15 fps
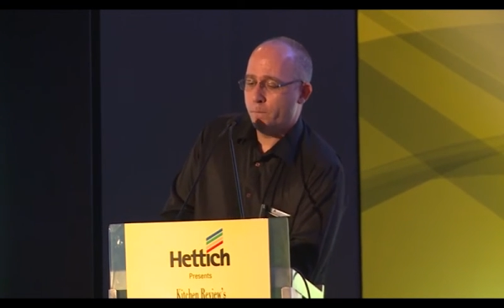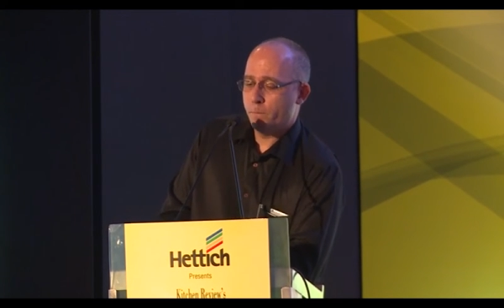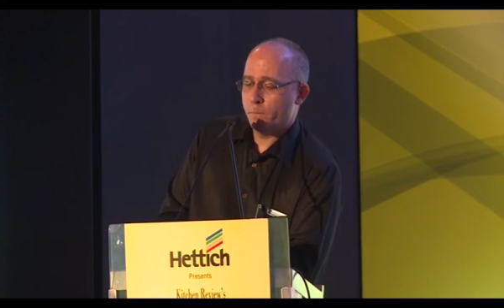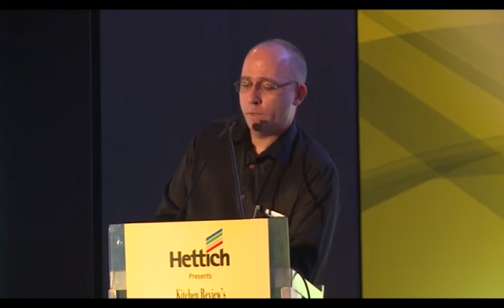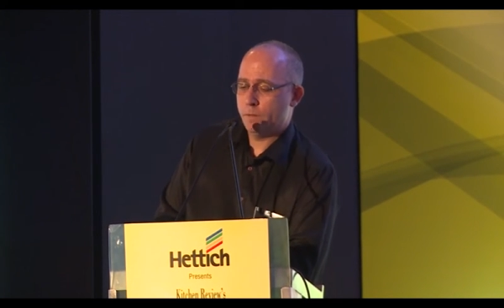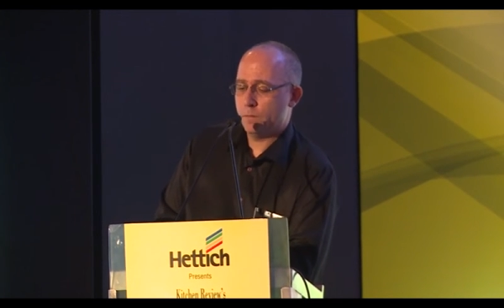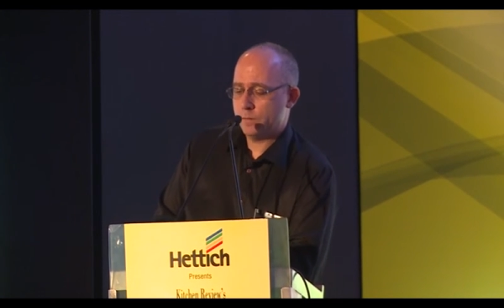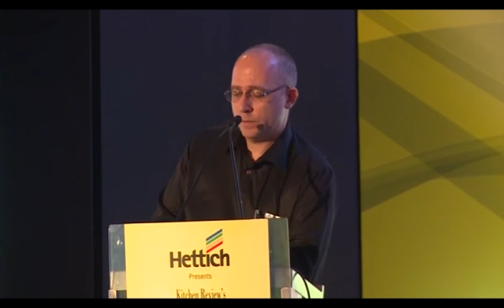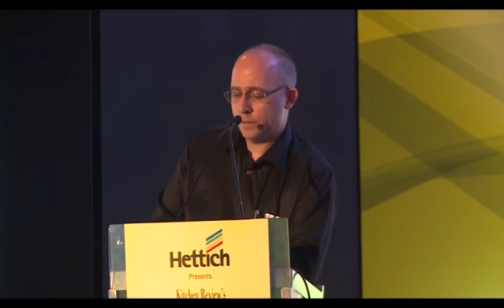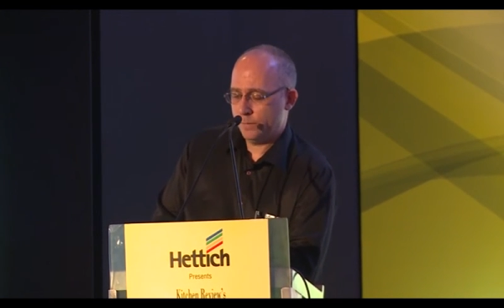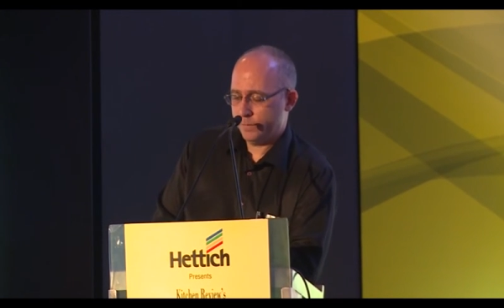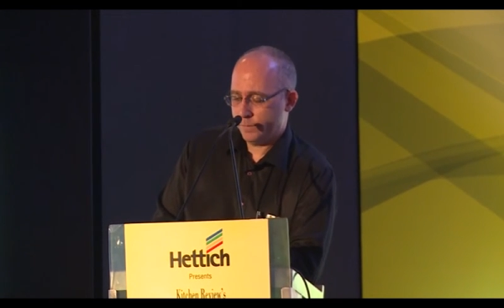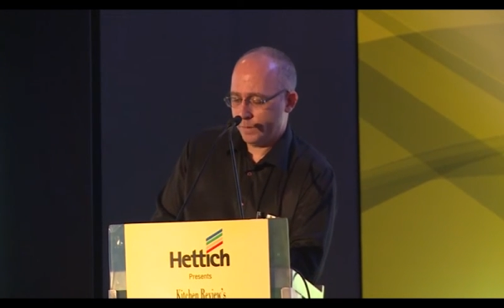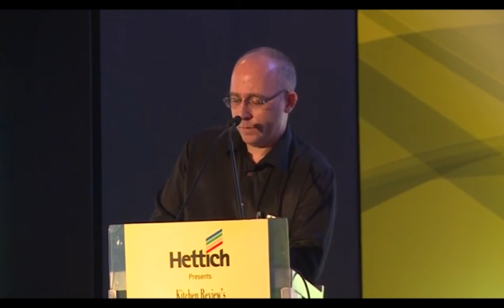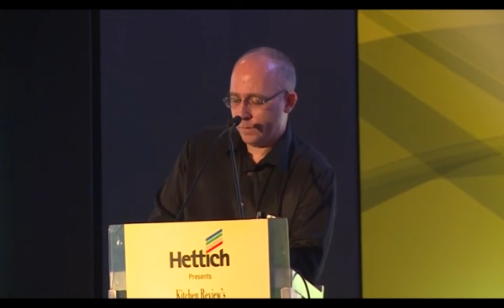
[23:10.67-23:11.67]
because
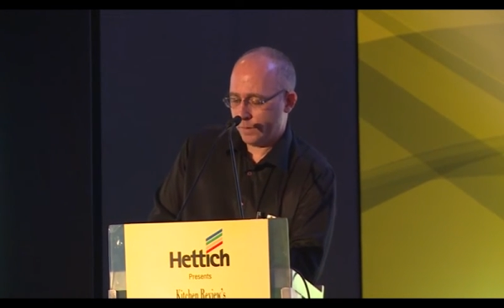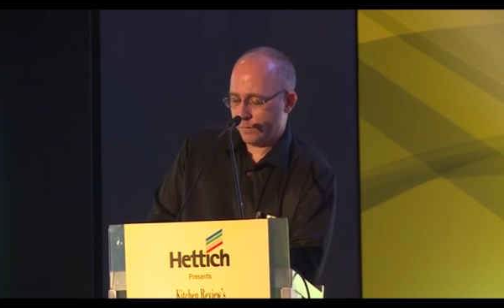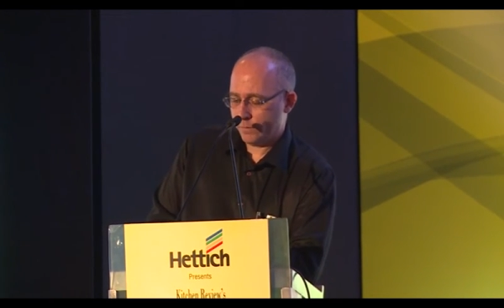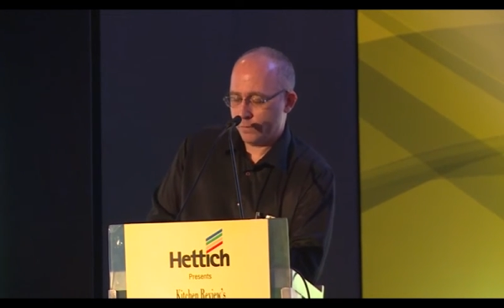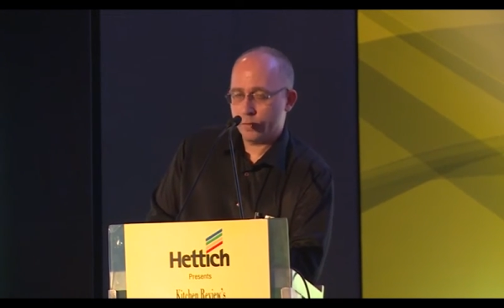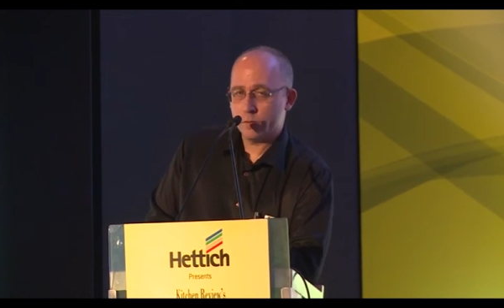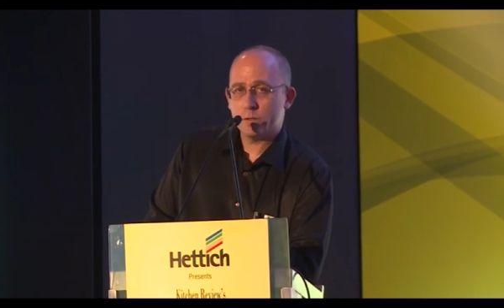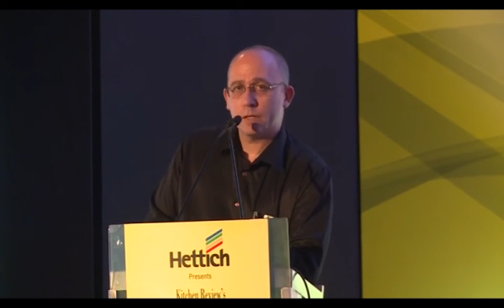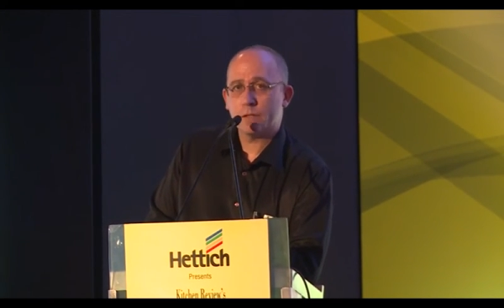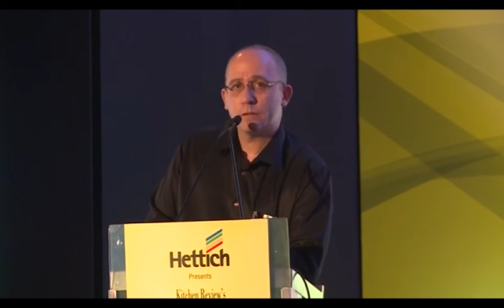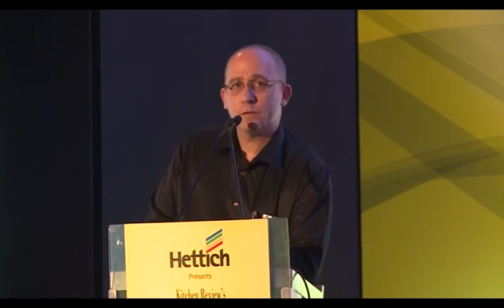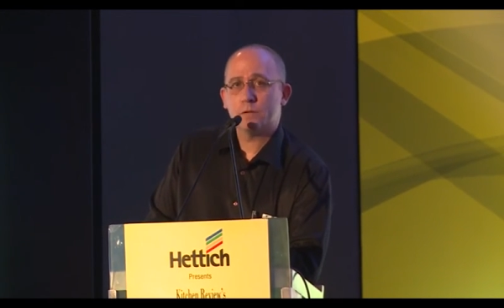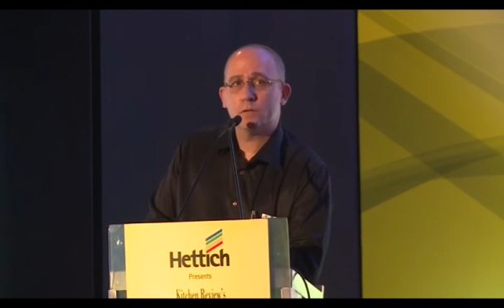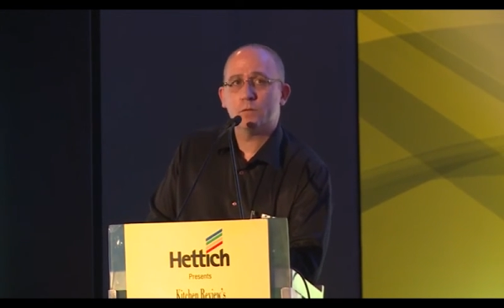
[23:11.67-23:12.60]
if there are ever rejections,